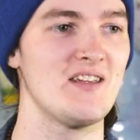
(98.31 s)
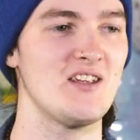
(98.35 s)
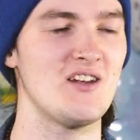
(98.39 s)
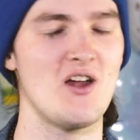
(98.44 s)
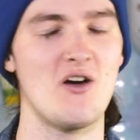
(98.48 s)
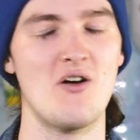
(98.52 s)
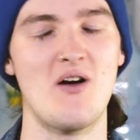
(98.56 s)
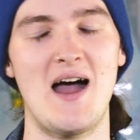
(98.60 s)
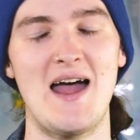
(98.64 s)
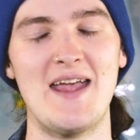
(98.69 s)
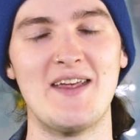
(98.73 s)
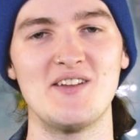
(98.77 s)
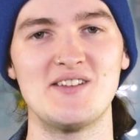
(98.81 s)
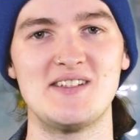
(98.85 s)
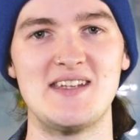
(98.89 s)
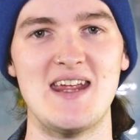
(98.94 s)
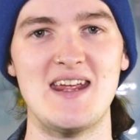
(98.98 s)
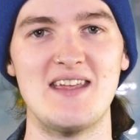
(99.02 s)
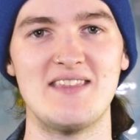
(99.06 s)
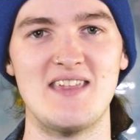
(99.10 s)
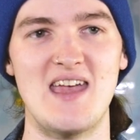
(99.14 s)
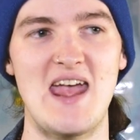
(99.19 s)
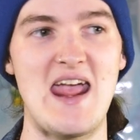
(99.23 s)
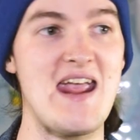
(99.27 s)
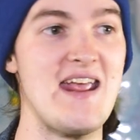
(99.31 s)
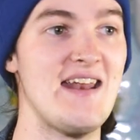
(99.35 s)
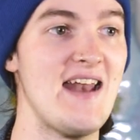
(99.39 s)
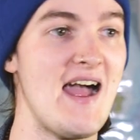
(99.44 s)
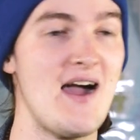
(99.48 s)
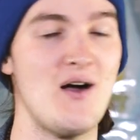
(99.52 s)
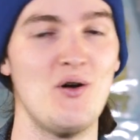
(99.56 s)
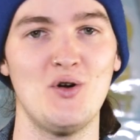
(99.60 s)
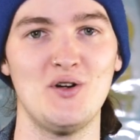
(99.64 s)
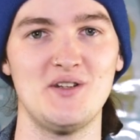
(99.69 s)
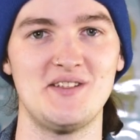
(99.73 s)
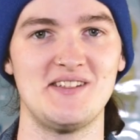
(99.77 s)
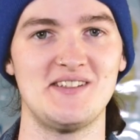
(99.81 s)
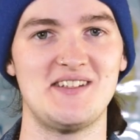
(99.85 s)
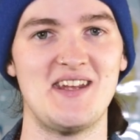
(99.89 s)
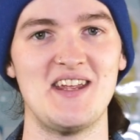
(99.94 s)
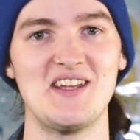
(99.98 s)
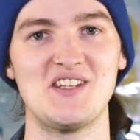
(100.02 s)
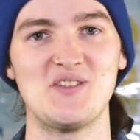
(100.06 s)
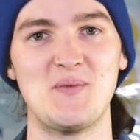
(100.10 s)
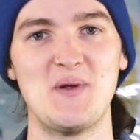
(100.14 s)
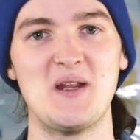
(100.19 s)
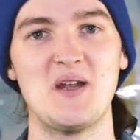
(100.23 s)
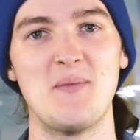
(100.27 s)
you know, I could take the eight hours it
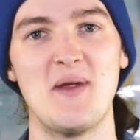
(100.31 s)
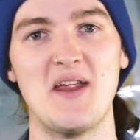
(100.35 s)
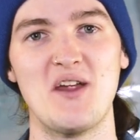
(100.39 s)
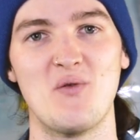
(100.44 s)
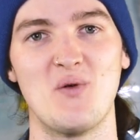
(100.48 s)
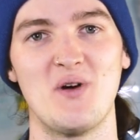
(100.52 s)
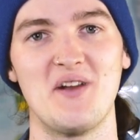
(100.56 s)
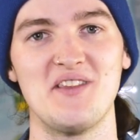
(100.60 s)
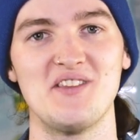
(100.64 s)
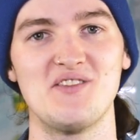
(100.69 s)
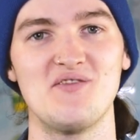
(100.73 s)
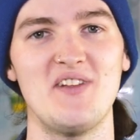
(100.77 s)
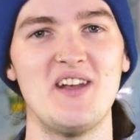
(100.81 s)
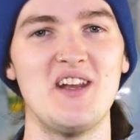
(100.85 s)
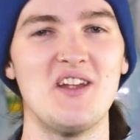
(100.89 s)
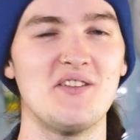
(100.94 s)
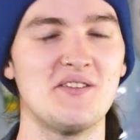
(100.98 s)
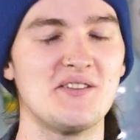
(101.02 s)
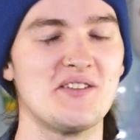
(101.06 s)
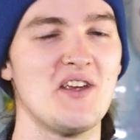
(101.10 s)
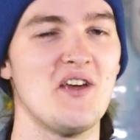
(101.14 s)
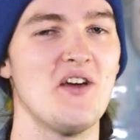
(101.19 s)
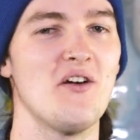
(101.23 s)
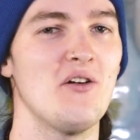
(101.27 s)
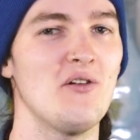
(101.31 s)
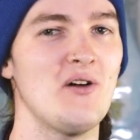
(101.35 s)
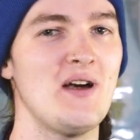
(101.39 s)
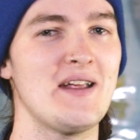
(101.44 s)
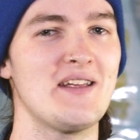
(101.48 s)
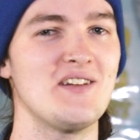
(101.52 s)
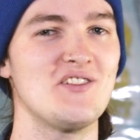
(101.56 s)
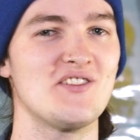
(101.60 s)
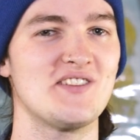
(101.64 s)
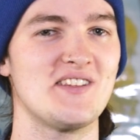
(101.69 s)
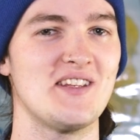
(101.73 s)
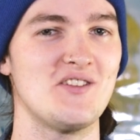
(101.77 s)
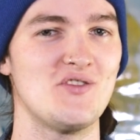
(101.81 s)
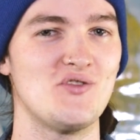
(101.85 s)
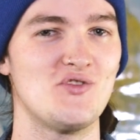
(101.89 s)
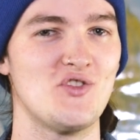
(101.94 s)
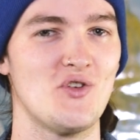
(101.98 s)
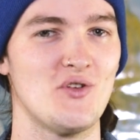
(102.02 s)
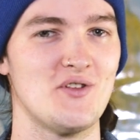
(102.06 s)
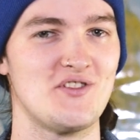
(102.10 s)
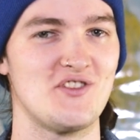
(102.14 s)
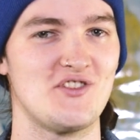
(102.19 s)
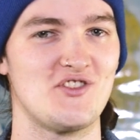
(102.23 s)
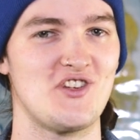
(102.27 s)
takes me to make one of these videos, or I can just send you
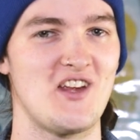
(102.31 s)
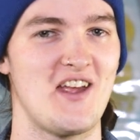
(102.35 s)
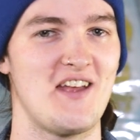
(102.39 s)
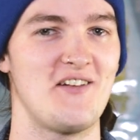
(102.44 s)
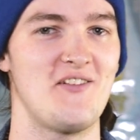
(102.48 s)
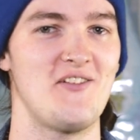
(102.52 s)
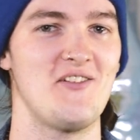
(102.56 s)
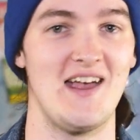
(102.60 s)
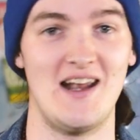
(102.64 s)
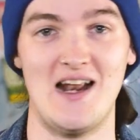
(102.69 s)
George's channel.